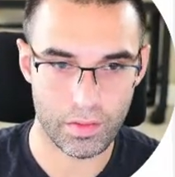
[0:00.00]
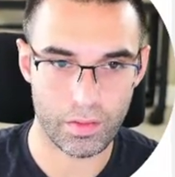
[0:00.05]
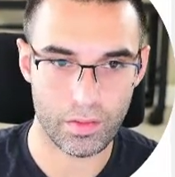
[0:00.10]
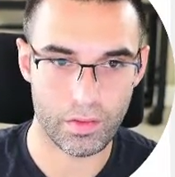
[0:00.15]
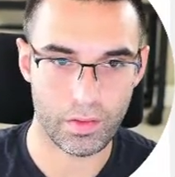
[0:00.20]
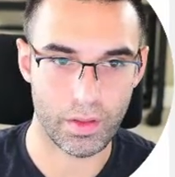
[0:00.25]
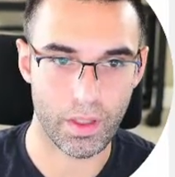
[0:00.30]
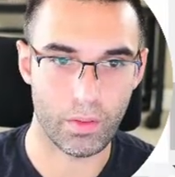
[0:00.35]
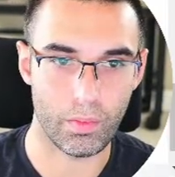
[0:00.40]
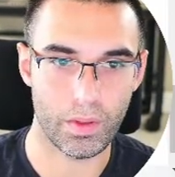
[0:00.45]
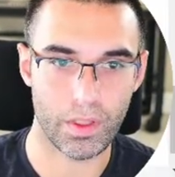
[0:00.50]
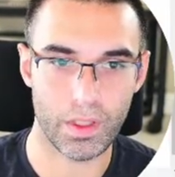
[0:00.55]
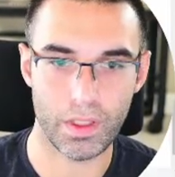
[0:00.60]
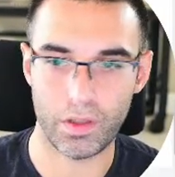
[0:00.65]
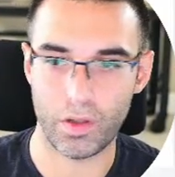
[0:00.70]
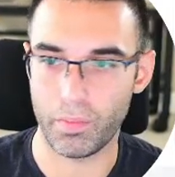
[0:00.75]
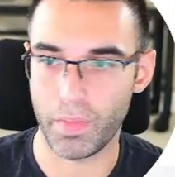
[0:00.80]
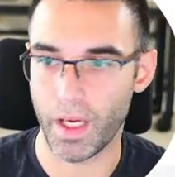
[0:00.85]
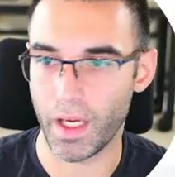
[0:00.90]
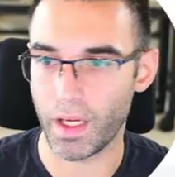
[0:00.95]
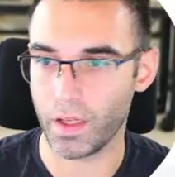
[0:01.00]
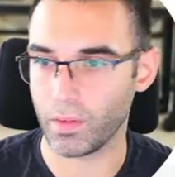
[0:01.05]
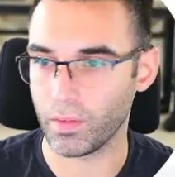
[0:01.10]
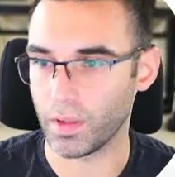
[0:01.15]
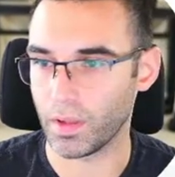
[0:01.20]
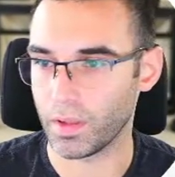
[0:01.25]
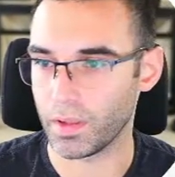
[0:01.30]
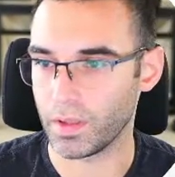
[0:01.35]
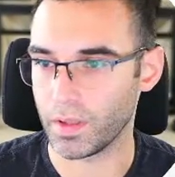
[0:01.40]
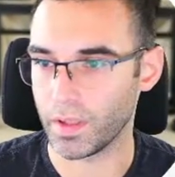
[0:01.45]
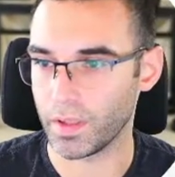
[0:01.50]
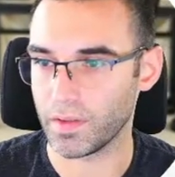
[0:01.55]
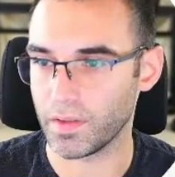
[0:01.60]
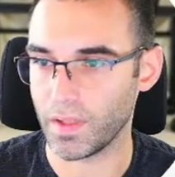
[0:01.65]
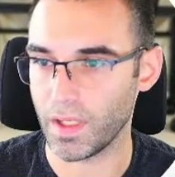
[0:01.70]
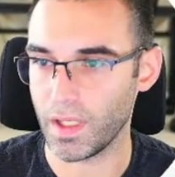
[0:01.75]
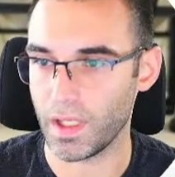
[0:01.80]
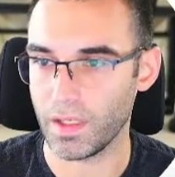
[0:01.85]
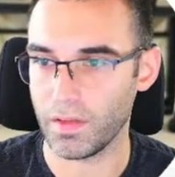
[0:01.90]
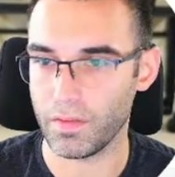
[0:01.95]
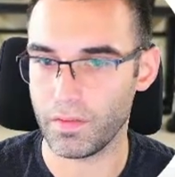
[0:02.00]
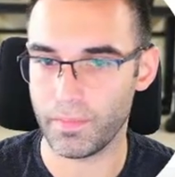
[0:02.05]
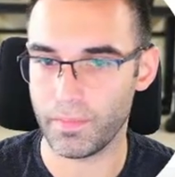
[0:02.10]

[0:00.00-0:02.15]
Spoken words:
So now we're going to go back. We're going to click Save.